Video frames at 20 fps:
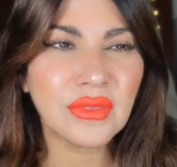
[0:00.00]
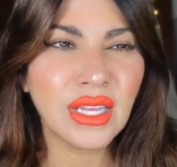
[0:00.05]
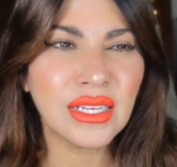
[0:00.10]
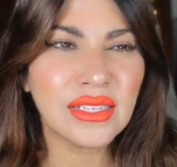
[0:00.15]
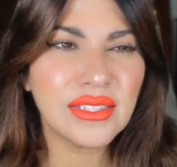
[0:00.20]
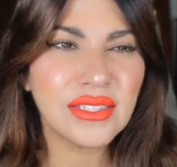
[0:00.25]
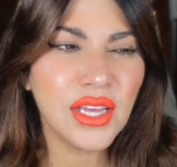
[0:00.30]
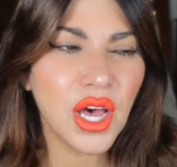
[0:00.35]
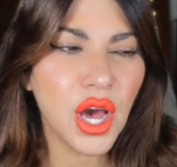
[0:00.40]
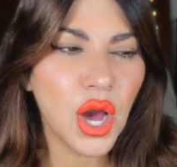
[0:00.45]

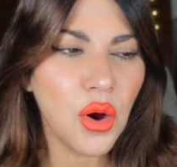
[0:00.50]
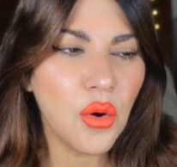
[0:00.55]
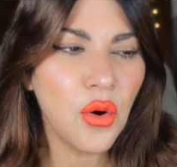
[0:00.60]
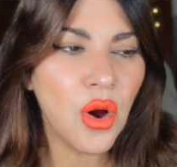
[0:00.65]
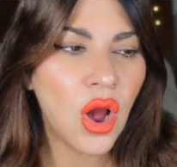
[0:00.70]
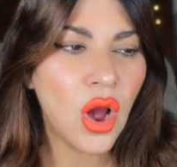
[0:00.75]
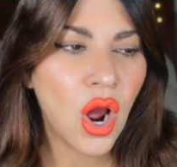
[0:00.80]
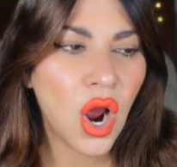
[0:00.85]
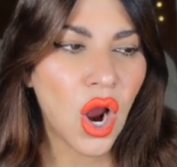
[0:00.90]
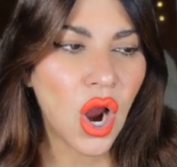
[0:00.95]
So
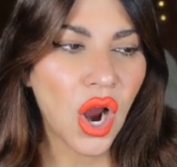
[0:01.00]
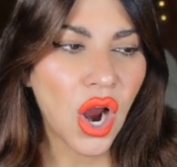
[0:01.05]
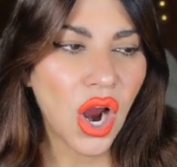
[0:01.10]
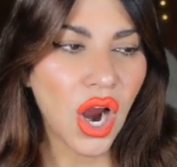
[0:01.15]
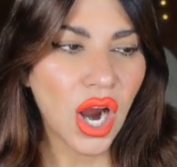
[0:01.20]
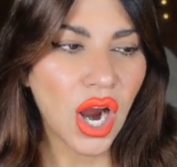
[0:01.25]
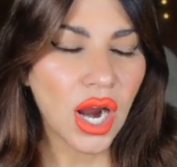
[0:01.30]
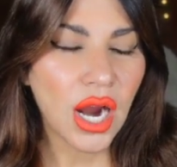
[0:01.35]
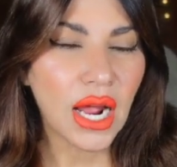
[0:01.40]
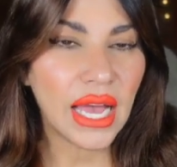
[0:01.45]

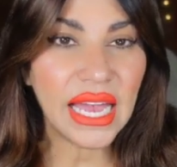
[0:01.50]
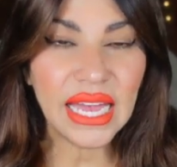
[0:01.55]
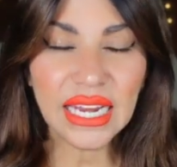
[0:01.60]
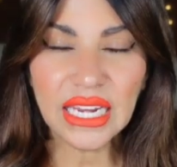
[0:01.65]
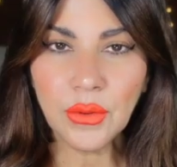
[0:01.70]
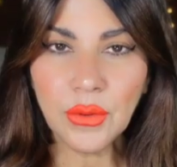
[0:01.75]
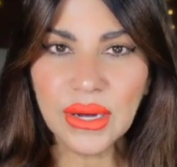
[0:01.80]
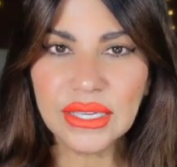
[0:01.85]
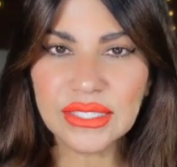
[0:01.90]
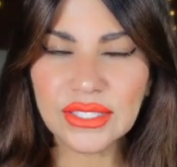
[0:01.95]

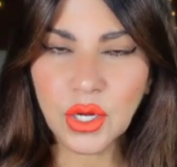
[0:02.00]
anyway,